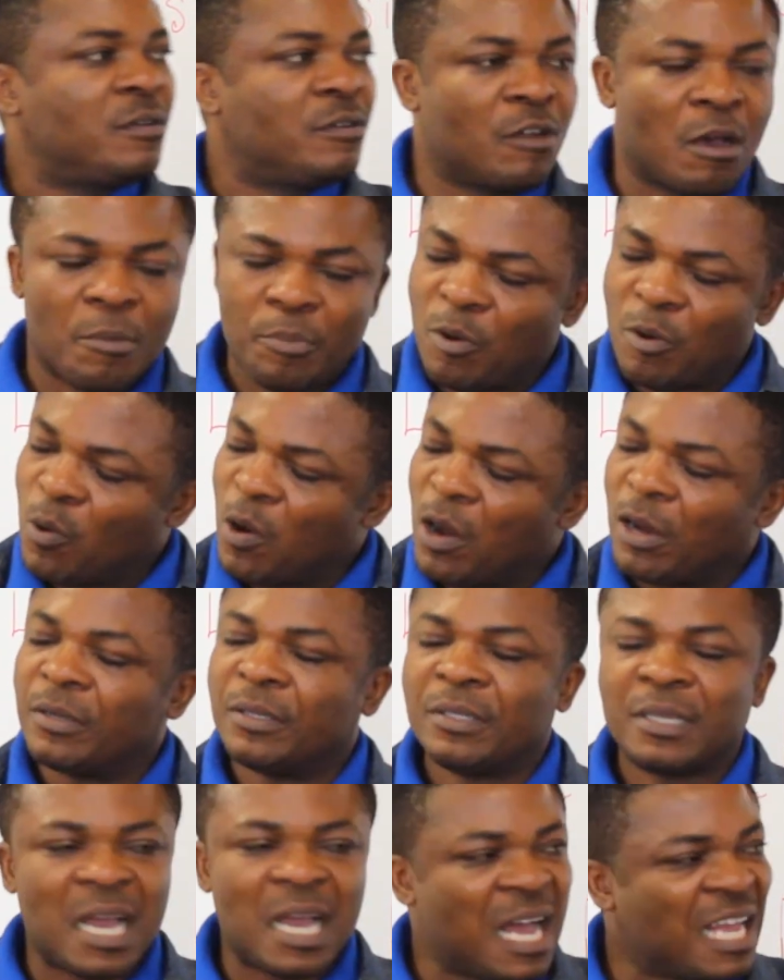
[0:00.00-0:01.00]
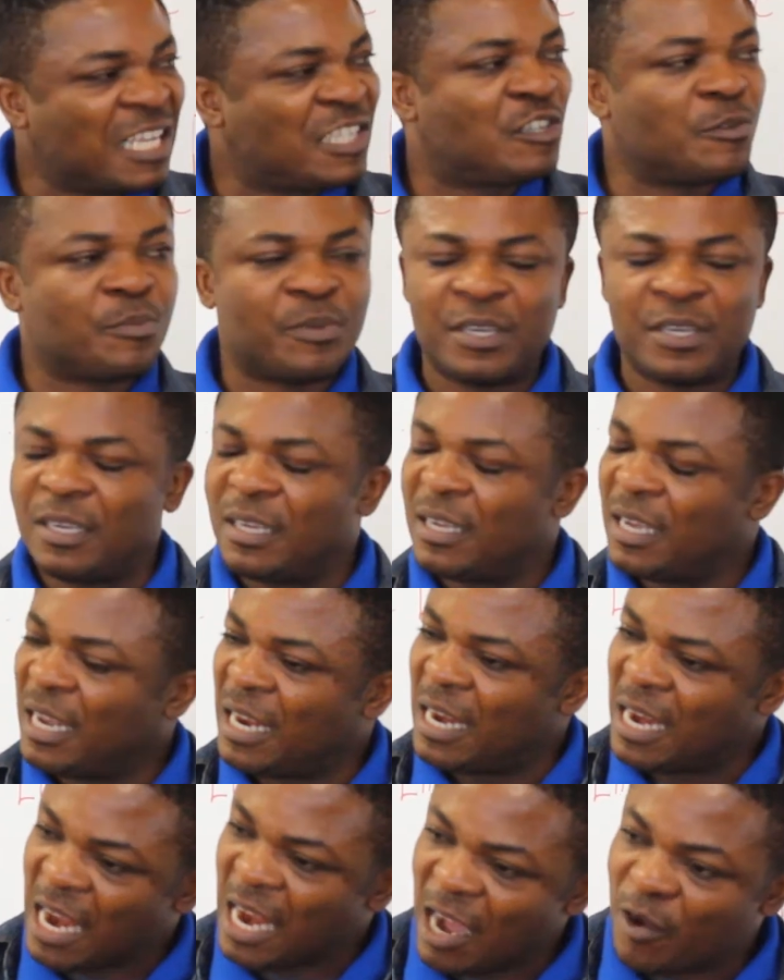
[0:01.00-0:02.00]
number one, there has to be
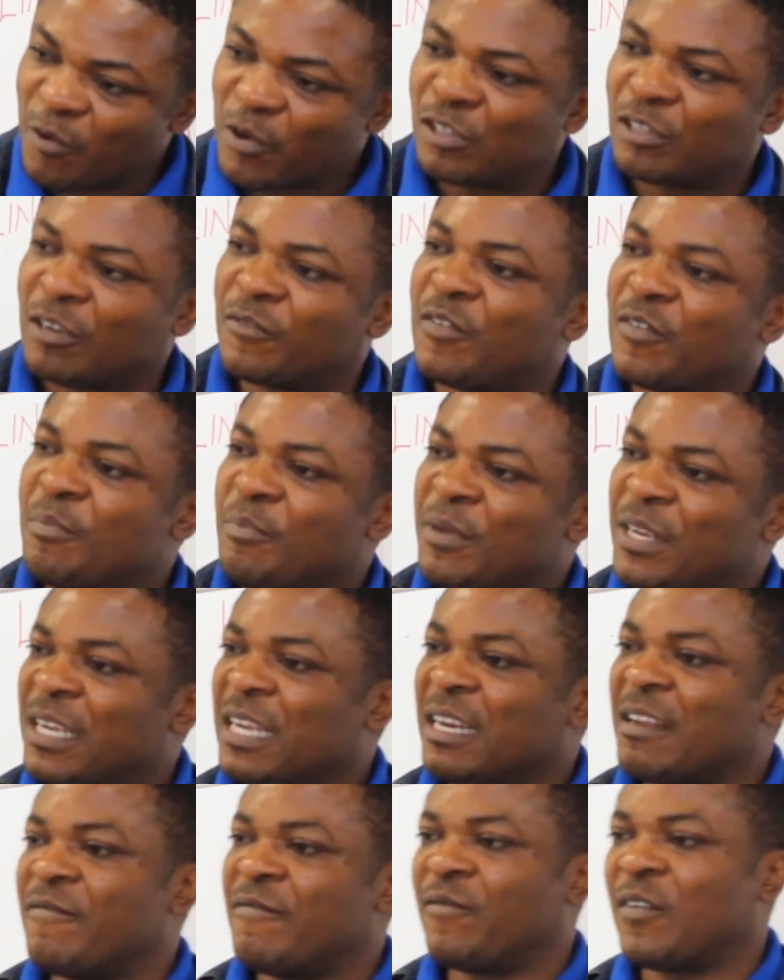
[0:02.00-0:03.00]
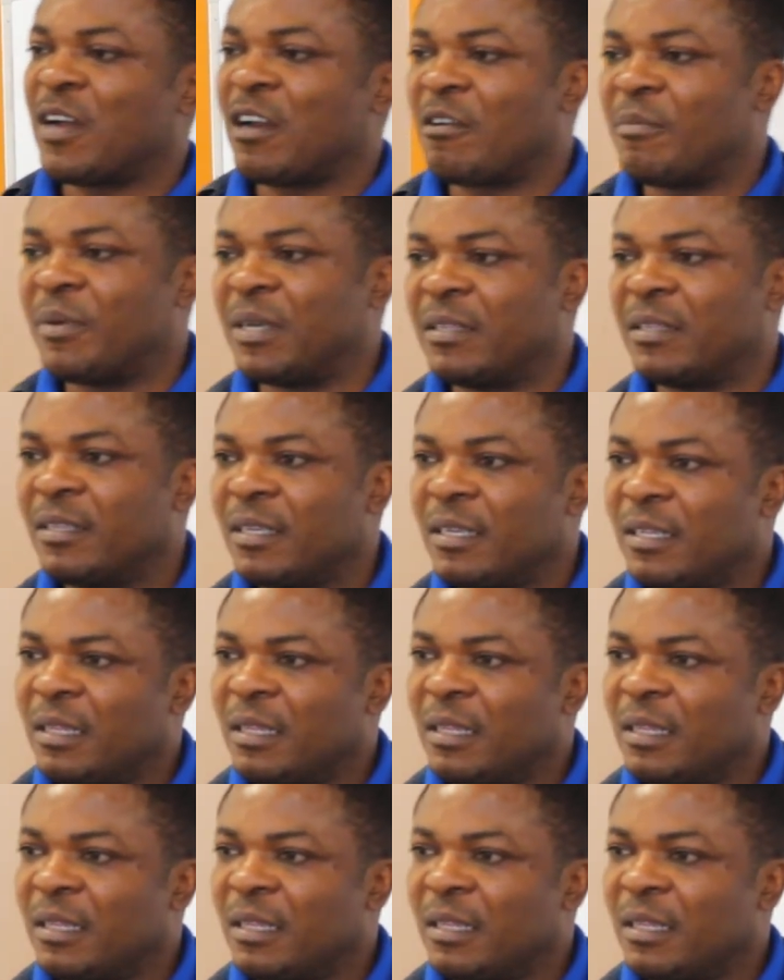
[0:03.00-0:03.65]
a language of immediate environment.